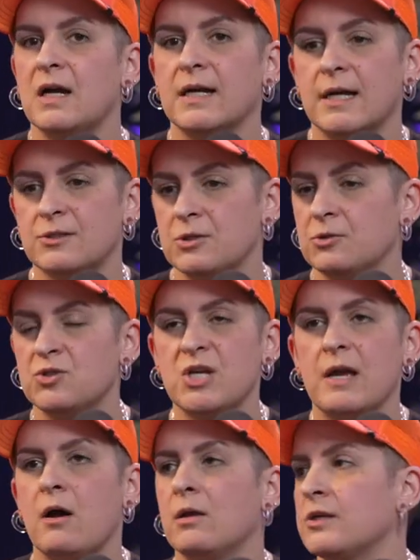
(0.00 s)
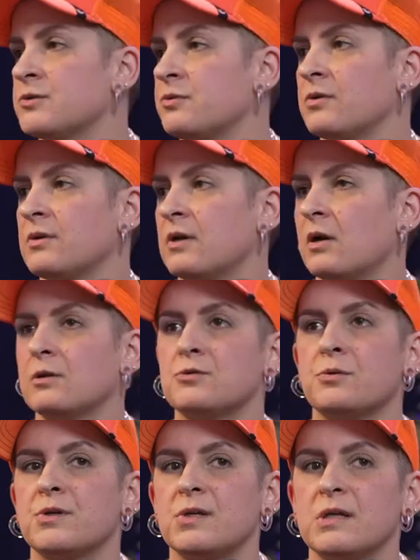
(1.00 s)
I got to know Jay Hollingsworth and Carlos
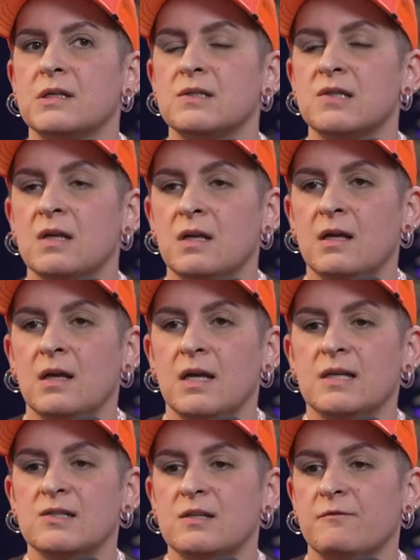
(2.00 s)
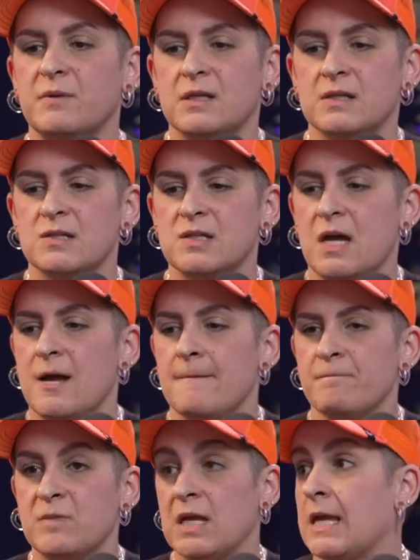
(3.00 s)
Rodriguez and stuff because
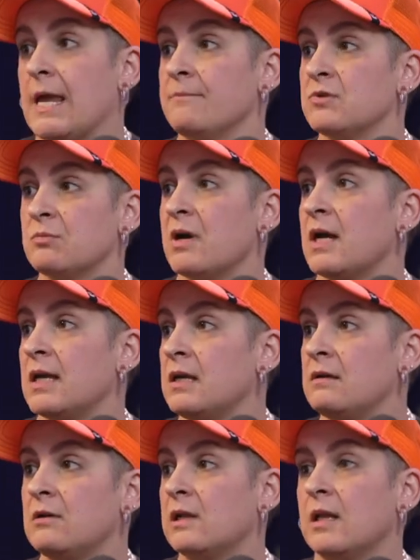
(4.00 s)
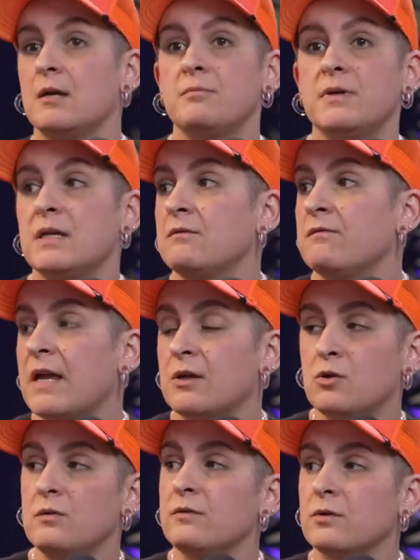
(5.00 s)
they came to my club in
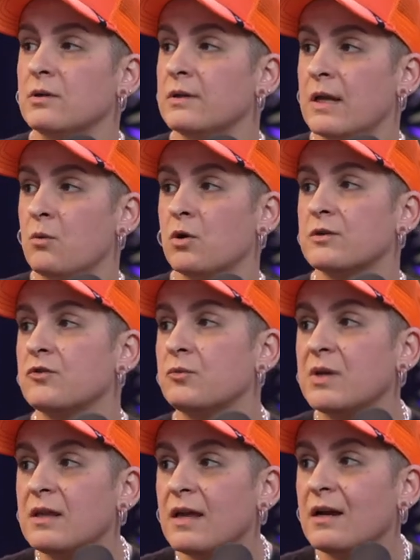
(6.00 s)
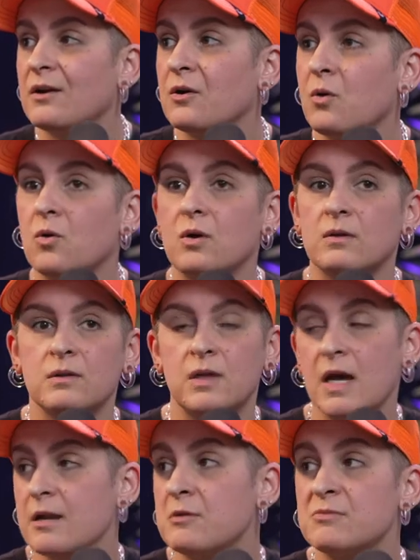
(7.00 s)
Vancouver and they worked for me there, or a
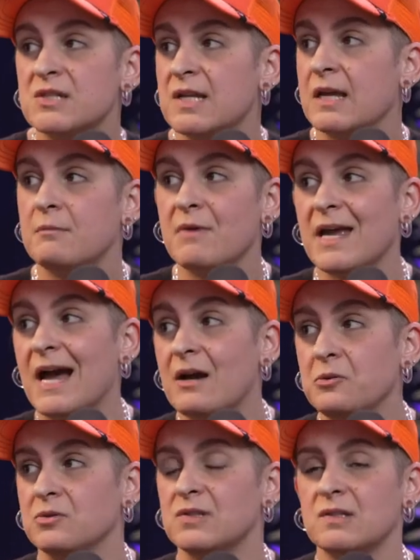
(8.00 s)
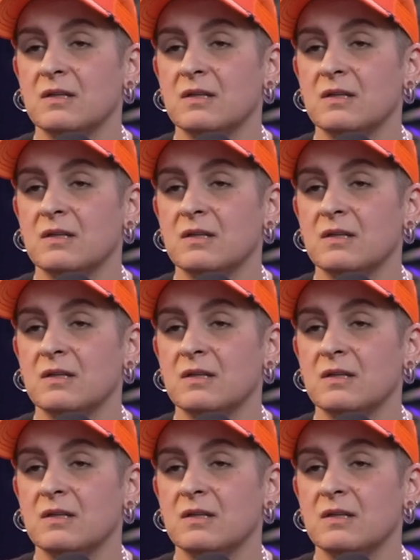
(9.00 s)
lot of them stayed at my house.